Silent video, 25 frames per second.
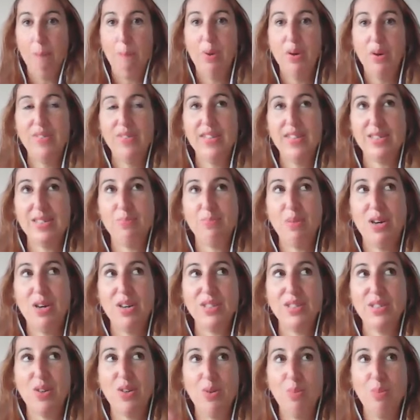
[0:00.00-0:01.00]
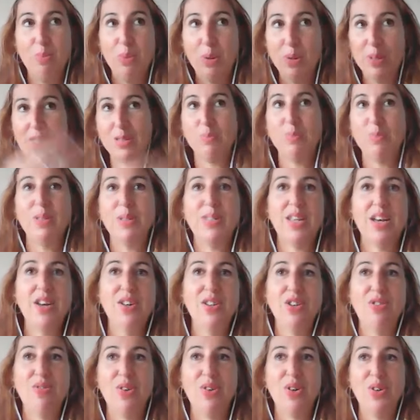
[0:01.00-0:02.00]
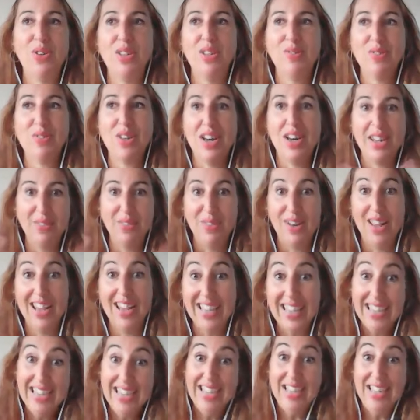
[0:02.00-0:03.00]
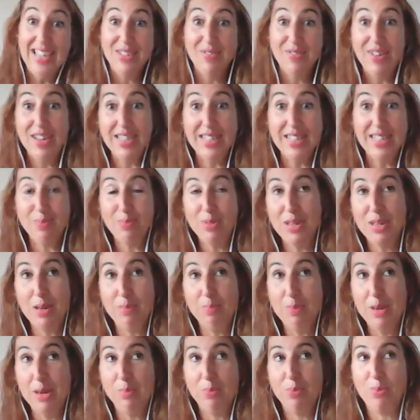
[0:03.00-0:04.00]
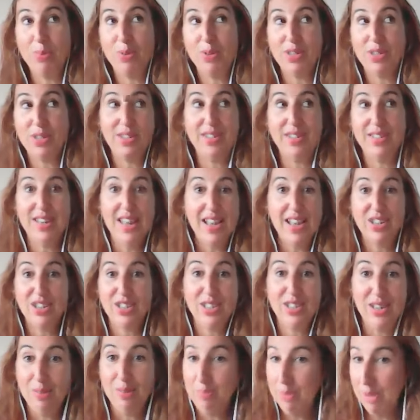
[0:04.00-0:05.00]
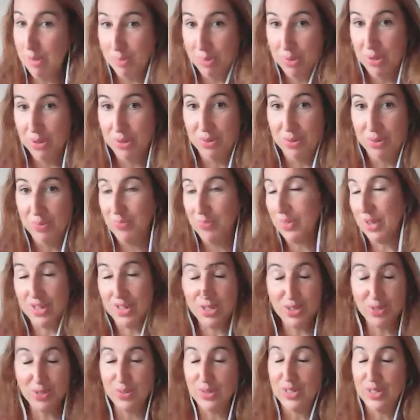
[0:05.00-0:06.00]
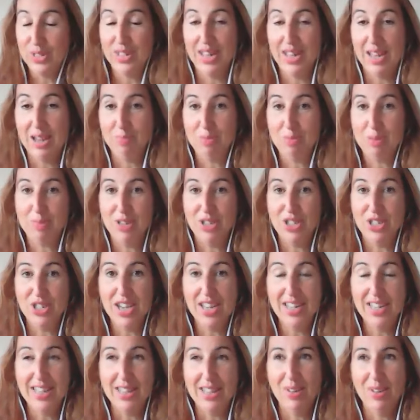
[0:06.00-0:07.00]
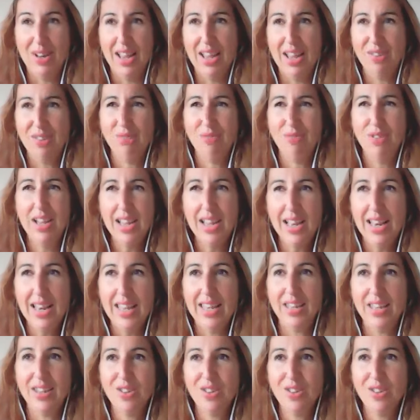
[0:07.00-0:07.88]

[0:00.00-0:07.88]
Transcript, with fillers: put this mask on, put this persona on of kind of like really, you know, people would, you know, people who I talk to now about my journey, they were like, really?